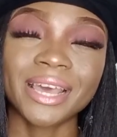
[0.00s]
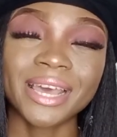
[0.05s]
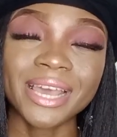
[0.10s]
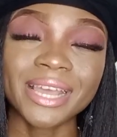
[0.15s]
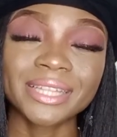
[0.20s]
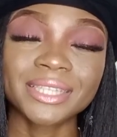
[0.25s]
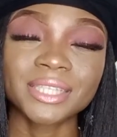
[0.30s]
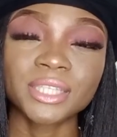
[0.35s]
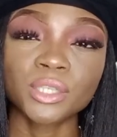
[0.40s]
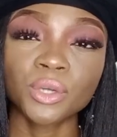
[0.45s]

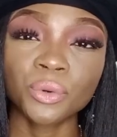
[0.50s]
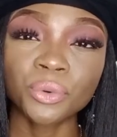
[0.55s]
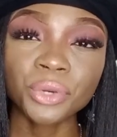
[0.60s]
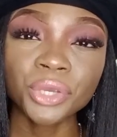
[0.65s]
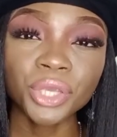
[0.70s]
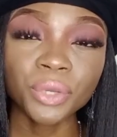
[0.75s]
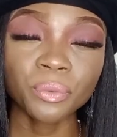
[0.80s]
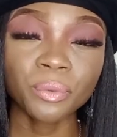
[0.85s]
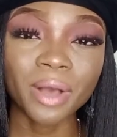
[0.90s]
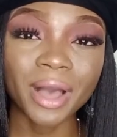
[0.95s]
It's
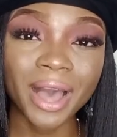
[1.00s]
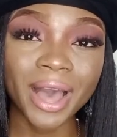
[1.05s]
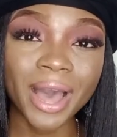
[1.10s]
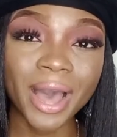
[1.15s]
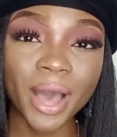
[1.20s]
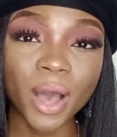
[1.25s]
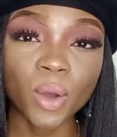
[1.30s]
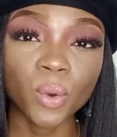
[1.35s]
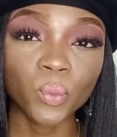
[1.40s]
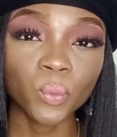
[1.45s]
who you
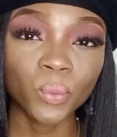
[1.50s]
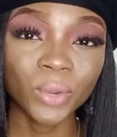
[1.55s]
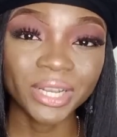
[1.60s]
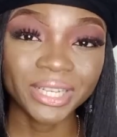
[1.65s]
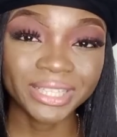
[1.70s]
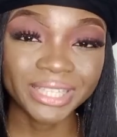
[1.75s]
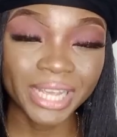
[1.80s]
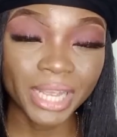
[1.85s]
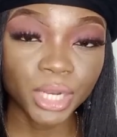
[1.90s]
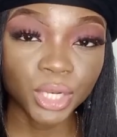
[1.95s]
are
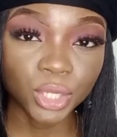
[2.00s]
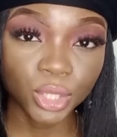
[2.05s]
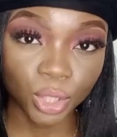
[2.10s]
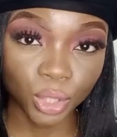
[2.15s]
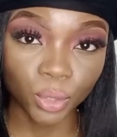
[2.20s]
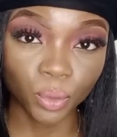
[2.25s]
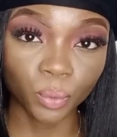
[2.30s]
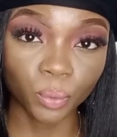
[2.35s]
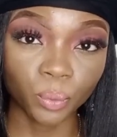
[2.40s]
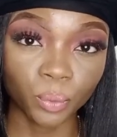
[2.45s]
within
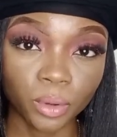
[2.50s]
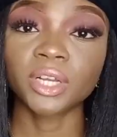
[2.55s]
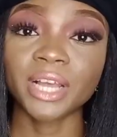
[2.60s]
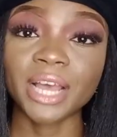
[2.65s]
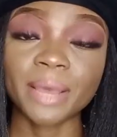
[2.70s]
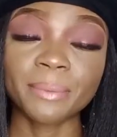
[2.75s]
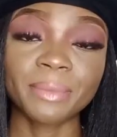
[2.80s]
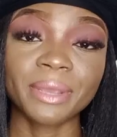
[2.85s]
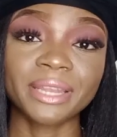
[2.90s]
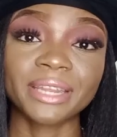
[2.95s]
you.
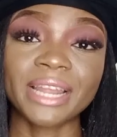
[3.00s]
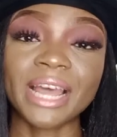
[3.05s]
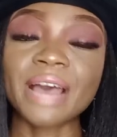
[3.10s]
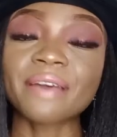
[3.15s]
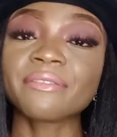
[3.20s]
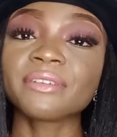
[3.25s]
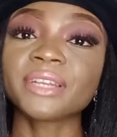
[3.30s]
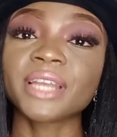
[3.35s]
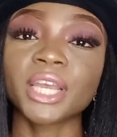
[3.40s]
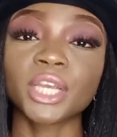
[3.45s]
I mean,
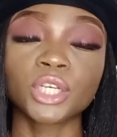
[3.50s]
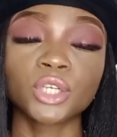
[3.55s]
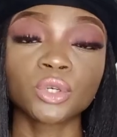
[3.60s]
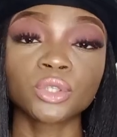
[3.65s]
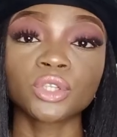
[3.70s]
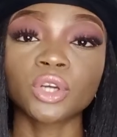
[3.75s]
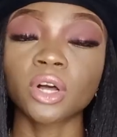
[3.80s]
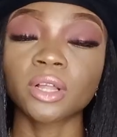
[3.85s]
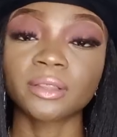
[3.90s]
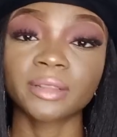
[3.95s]
having a
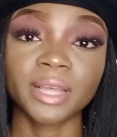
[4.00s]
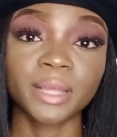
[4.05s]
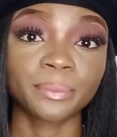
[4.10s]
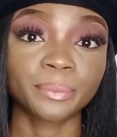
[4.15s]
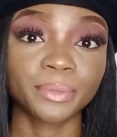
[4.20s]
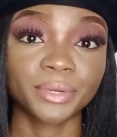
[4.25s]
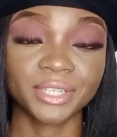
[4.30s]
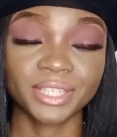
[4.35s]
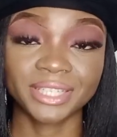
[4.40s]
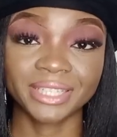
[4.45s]
good online
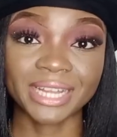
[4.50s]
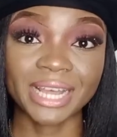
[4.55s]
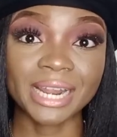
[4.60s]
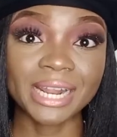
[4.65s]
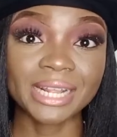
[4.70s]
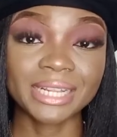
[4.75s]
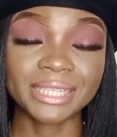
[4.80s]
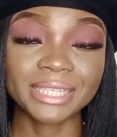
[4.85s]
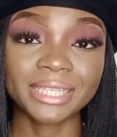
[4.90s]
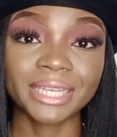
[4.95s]

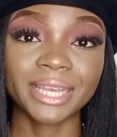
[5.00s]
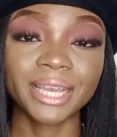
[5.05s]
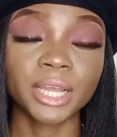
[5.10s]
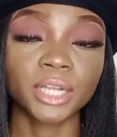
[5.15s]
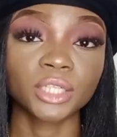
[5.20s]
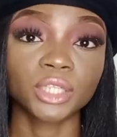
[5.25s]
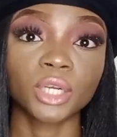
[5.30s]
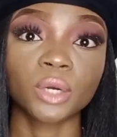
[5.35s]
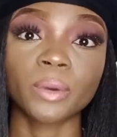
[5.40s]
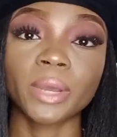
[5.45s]
personality
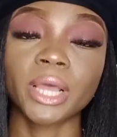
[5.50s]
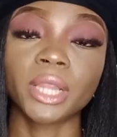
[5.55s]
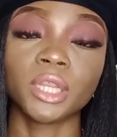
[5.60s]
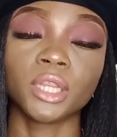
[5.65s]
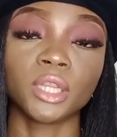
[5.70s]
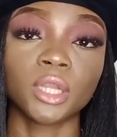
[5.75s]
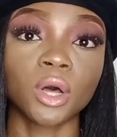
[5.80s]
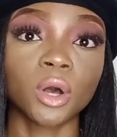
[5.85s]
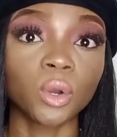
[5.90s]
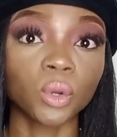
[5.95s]
can go a
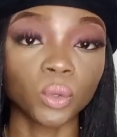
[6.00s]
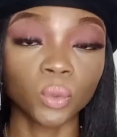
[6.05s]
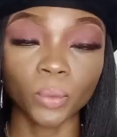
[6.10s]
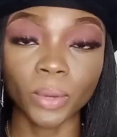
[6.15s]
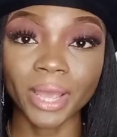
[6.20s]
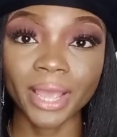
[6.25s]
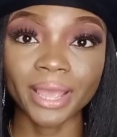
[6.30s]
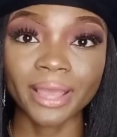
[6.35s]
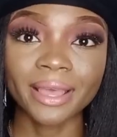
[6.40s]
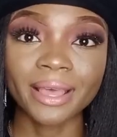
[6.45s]
long
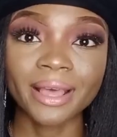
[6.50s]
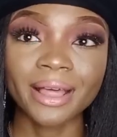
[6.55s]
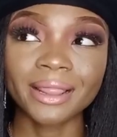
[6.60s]
way.